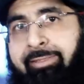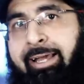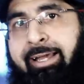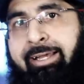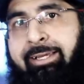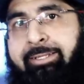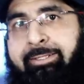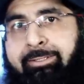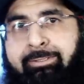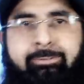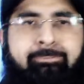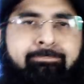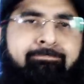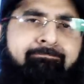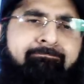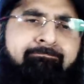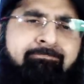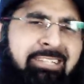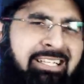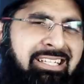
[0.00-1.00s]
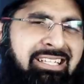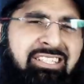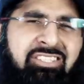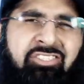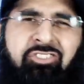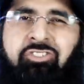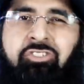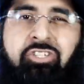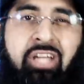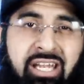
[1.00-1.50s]
and that is
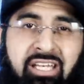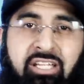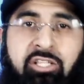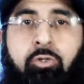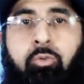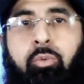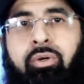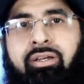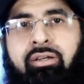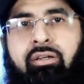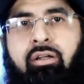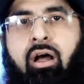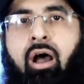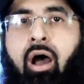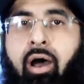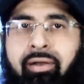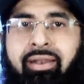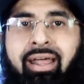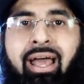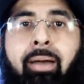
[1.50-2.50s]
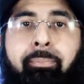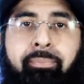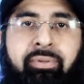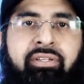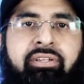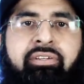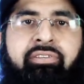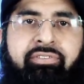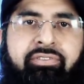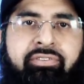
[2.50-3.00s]
genuine
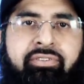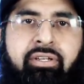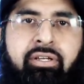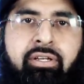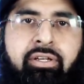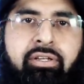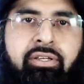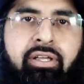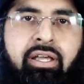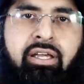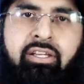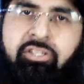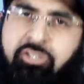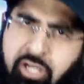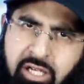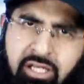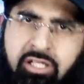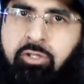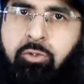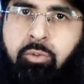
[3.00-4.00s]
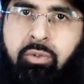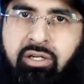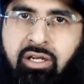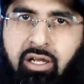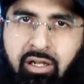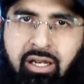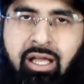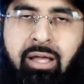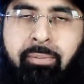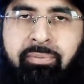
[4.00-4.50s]
unhappiness. Yeah,
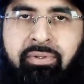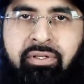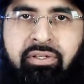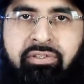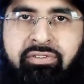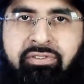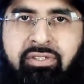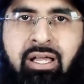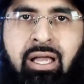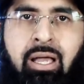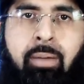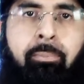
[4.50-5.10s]
genuine unhappiness.